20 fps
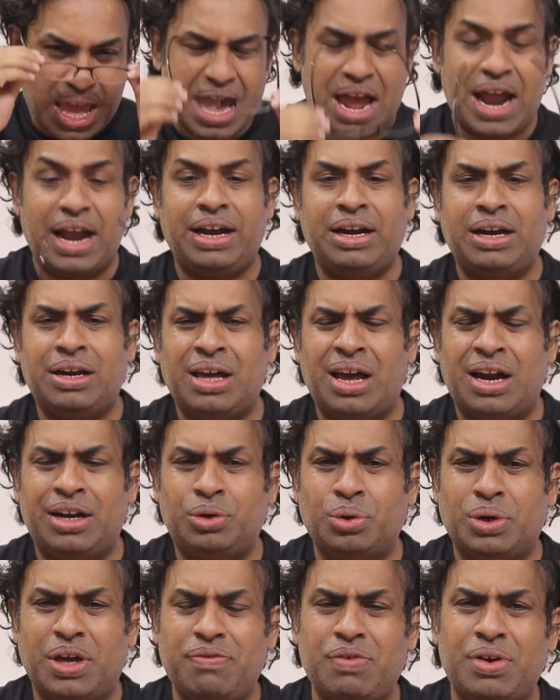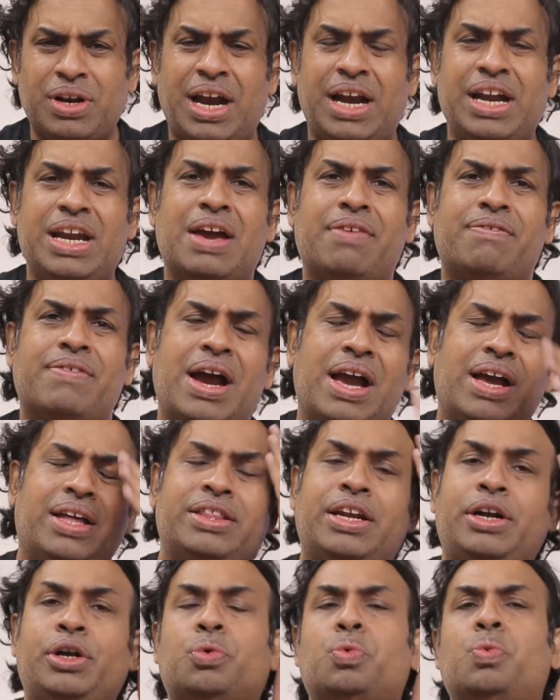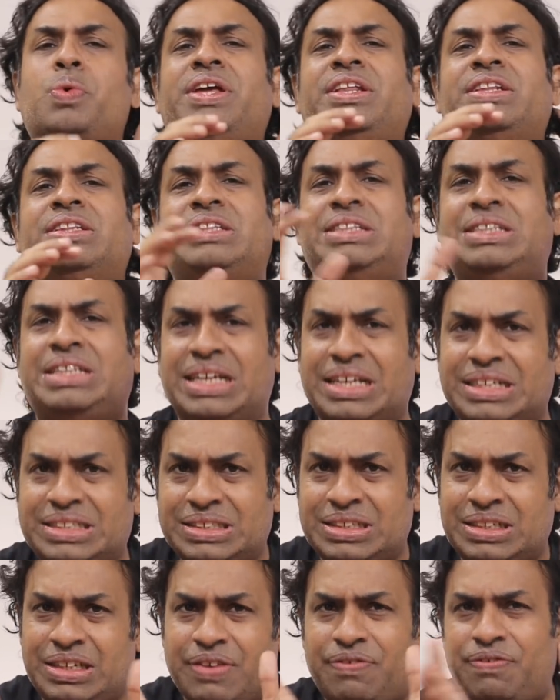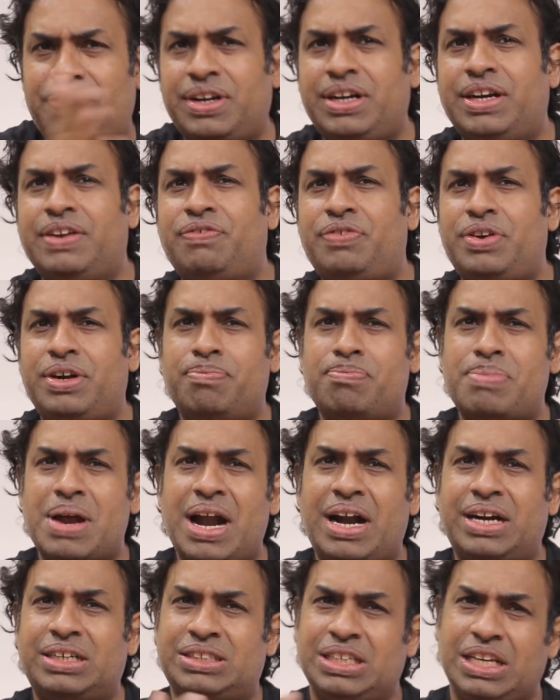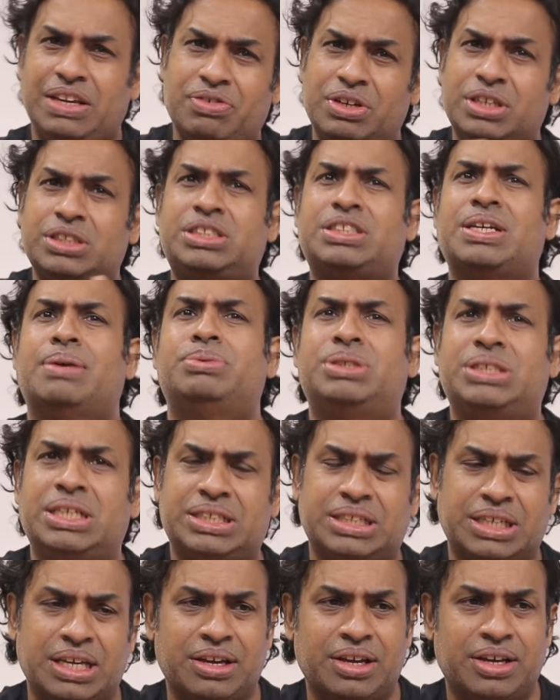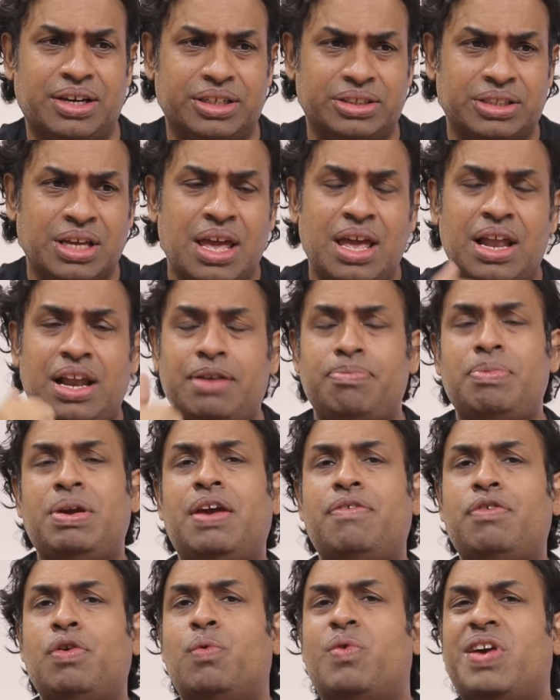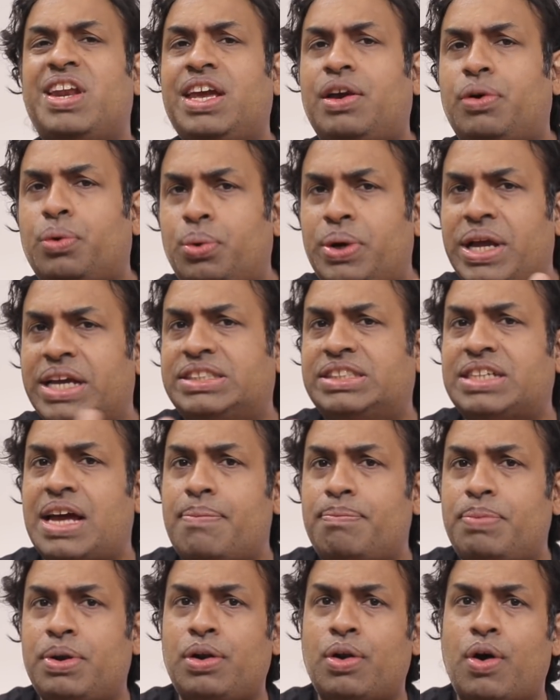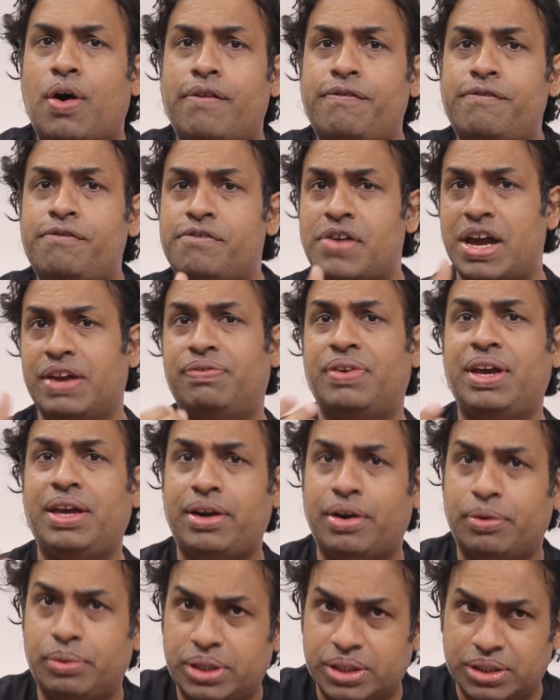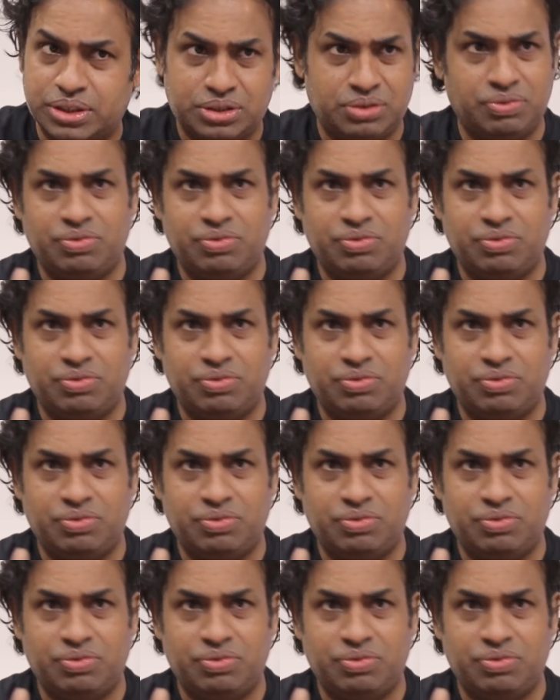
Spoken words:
And to give you an idea, why are they doing this, different bands, even sub-6 gigahertz? Let me give you a very crude example of Wi-Fi routers.